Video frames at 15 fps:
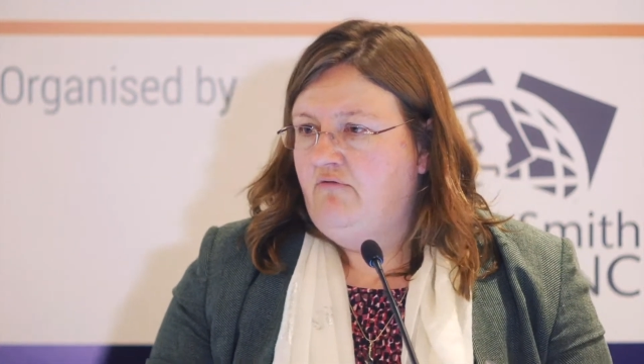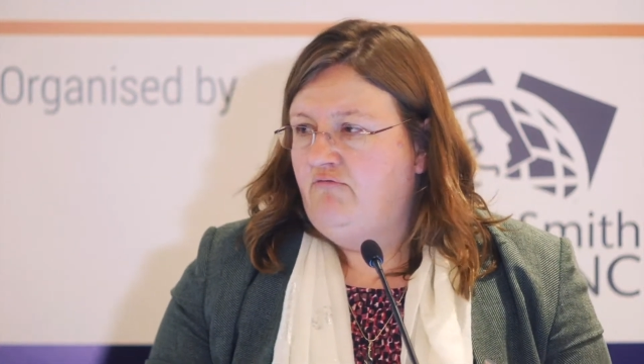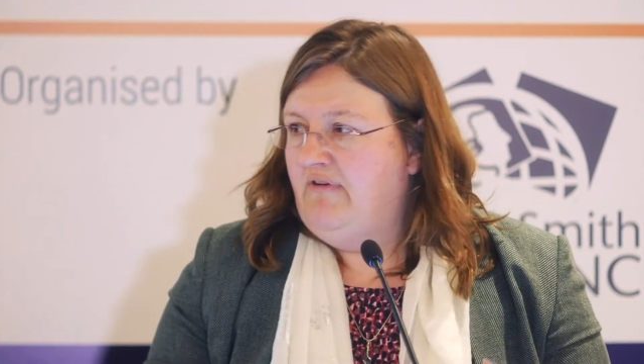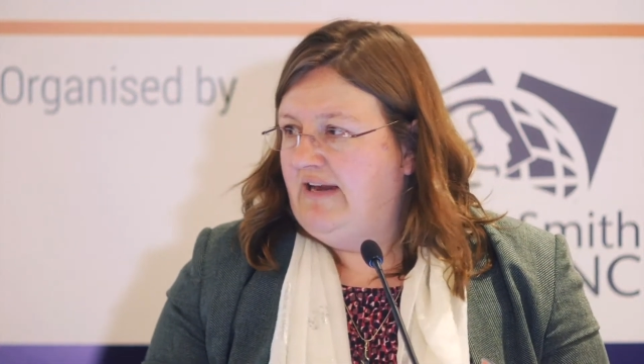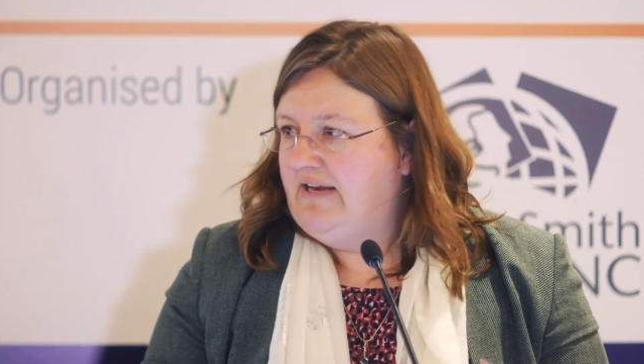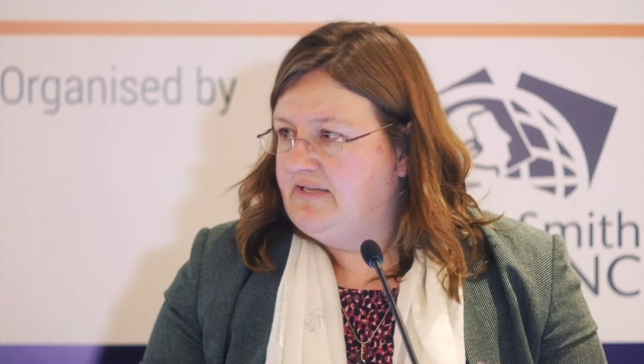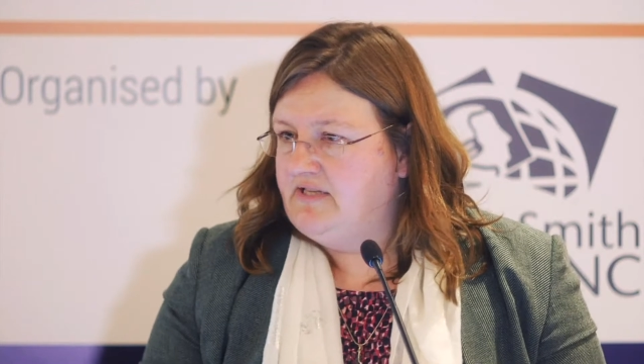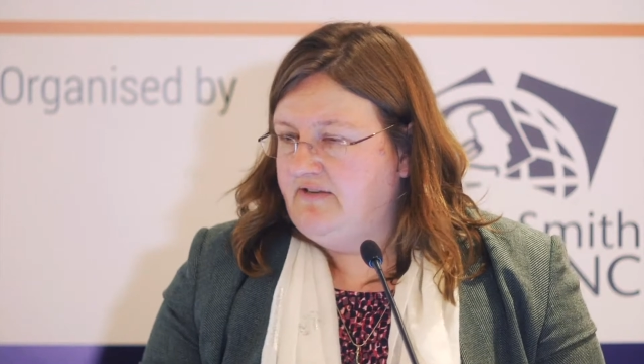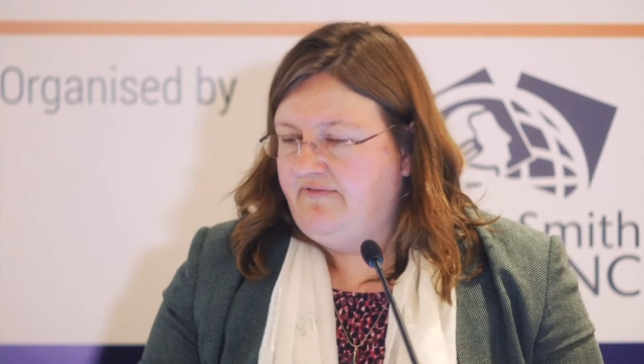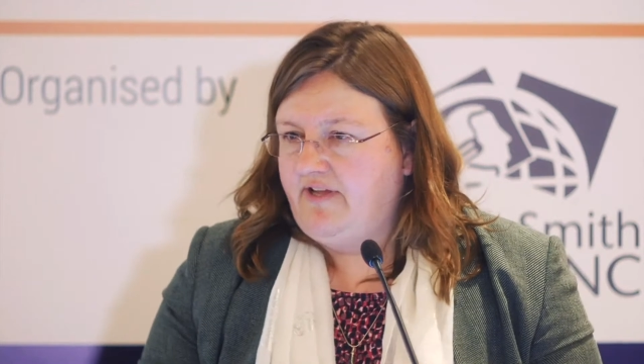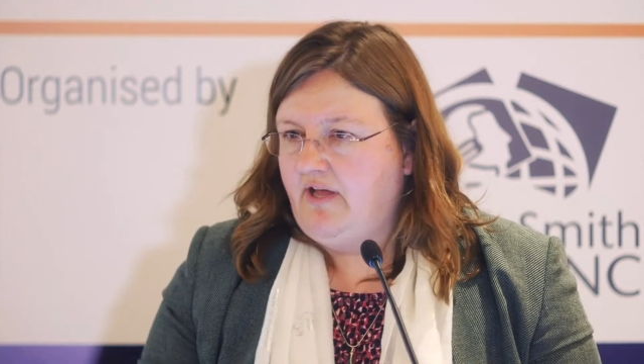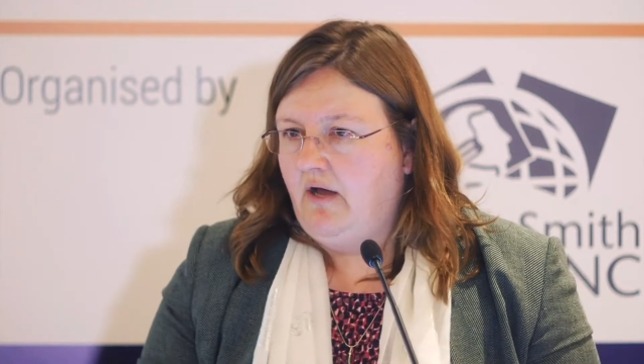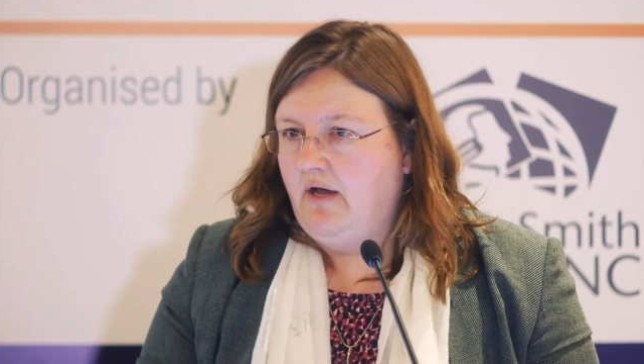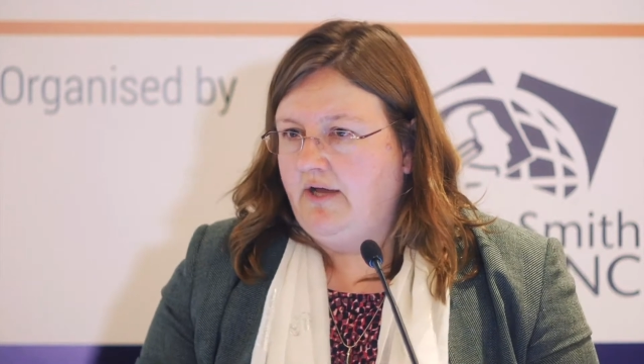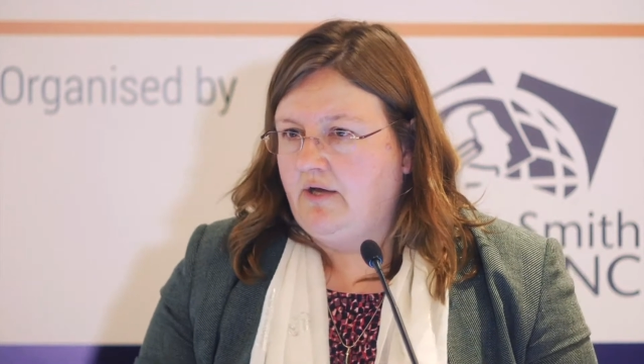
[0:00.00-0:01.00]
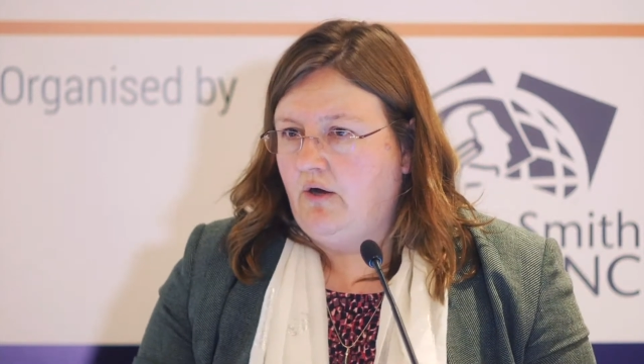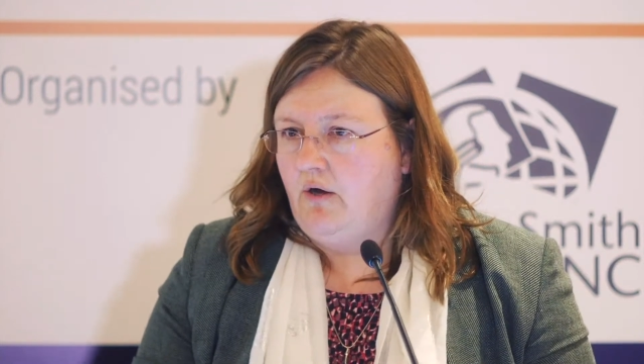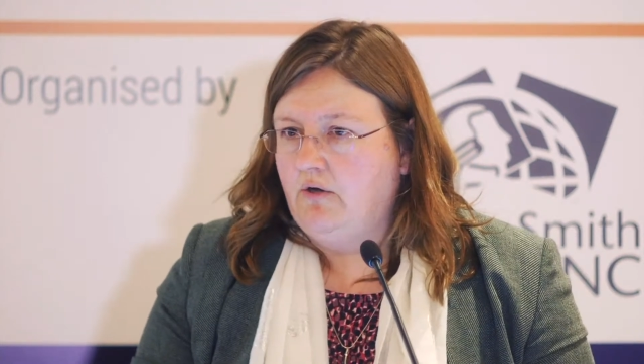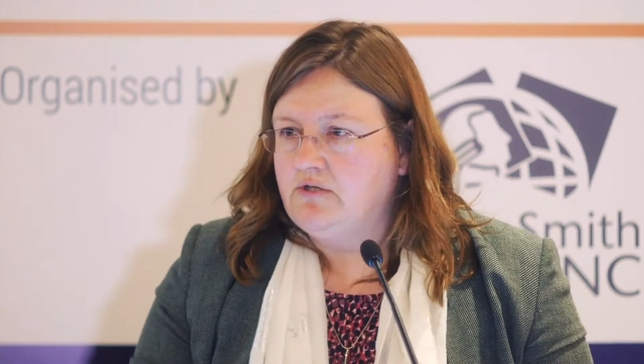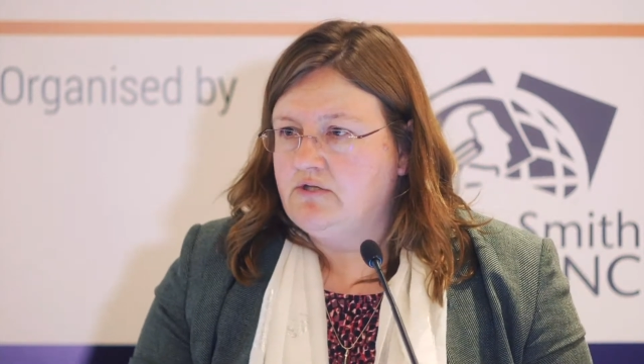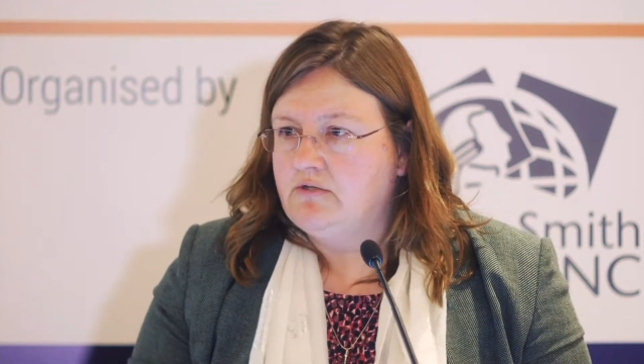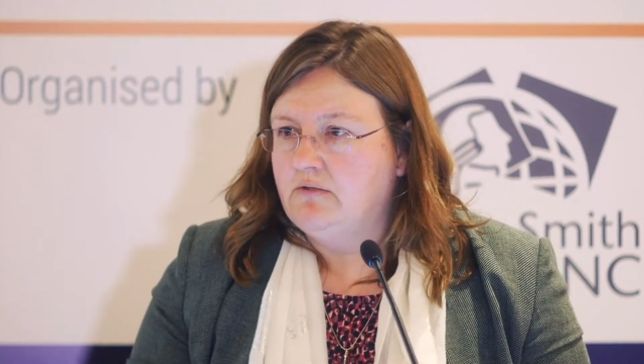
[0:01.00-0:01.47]
relatively high
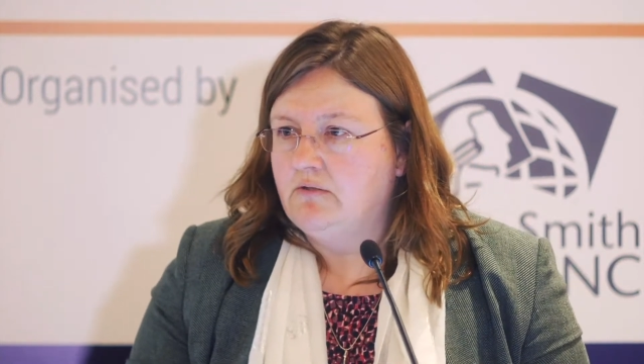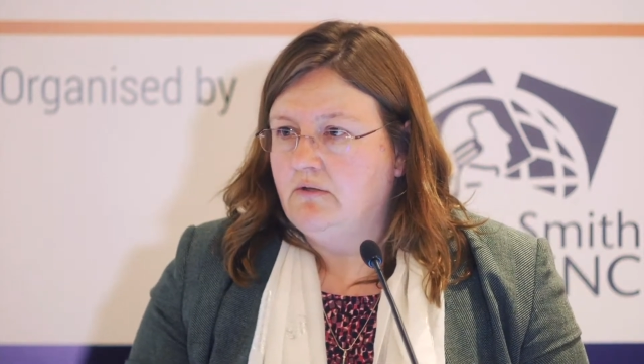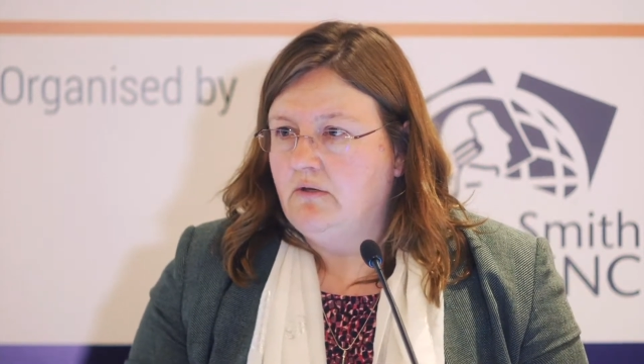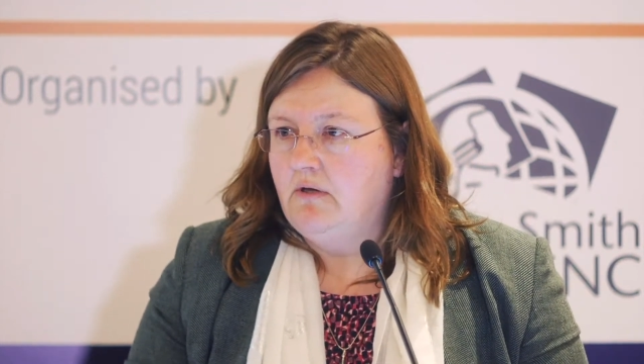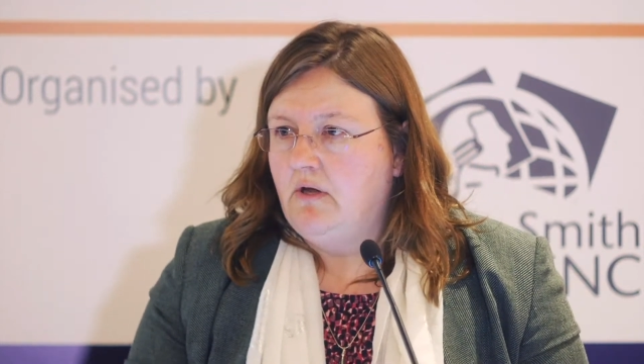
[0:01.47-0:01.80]
cost.